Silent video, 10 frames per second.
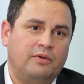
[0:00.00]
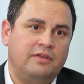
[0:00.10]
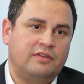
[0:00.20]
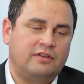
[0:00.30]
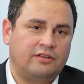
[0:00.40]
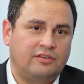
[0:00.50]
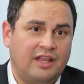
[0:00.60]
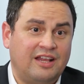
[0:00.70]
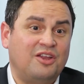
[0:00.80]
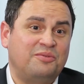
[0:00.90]
We've
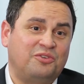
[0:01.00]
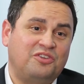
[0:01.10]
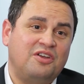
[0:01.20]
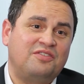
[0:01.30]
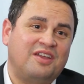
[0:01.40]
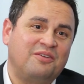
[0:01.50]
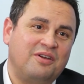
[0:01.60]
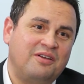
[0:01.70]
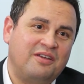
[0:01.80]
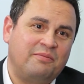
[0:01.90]
conducted a global survey
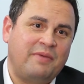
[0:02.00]
where